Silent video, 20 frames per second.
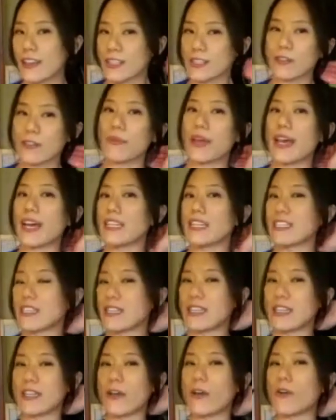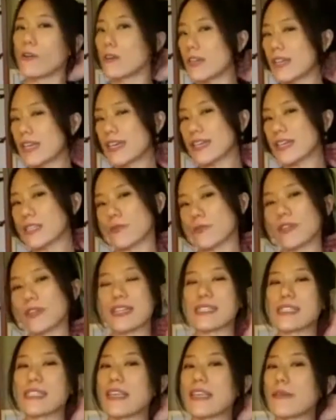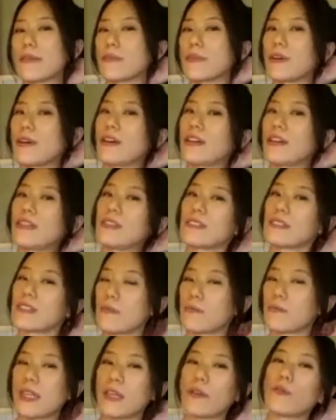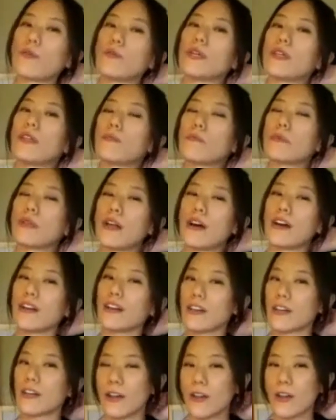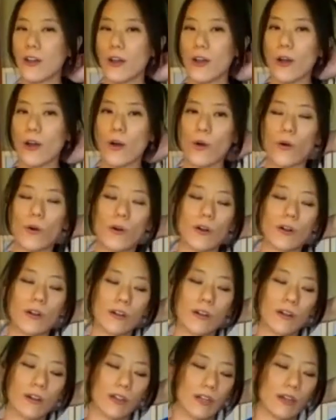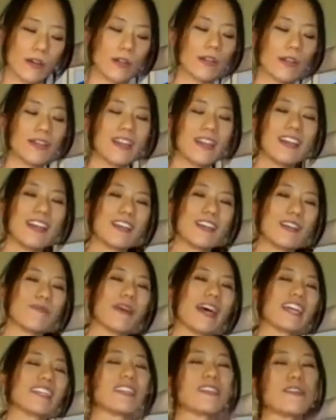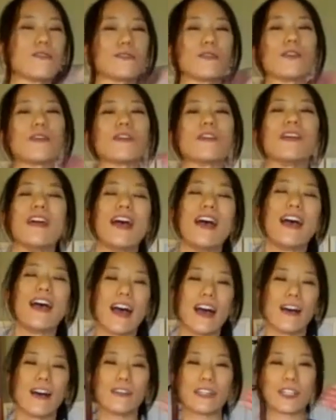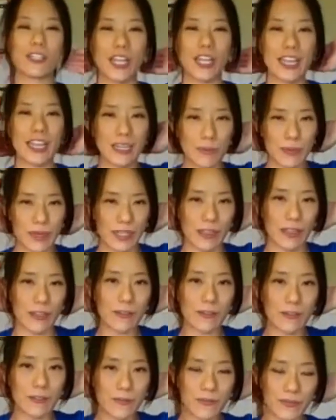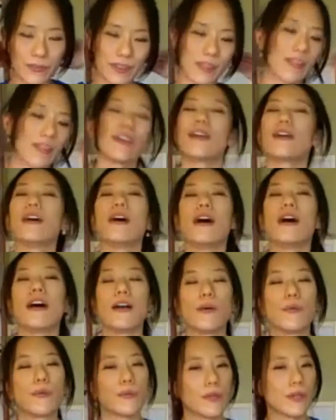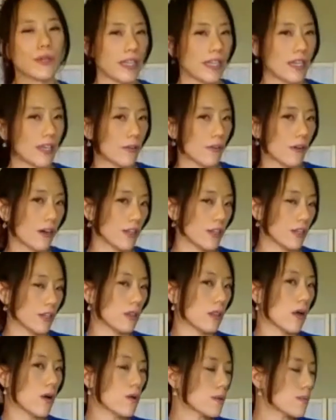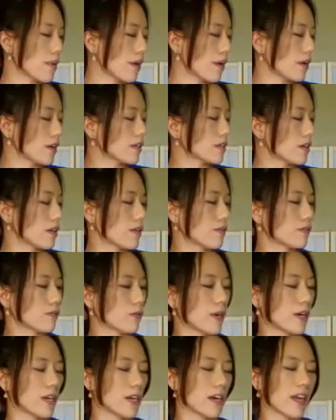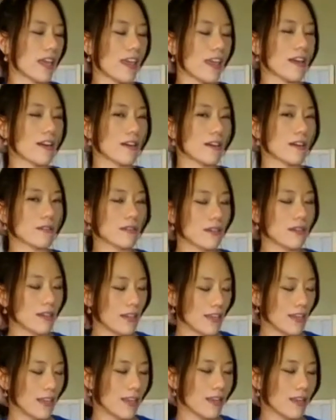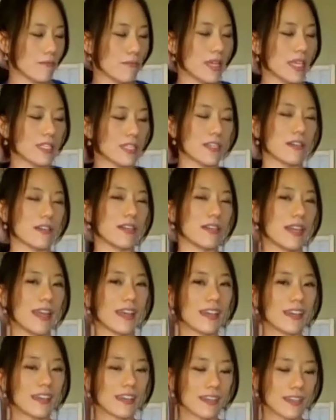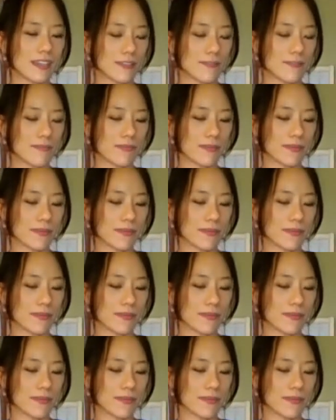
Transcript: So imagine in the old days when they sleep on something wooden block or on a, imagine if you have a jade pillow, putting it on your lower part of where your hair meets your neck.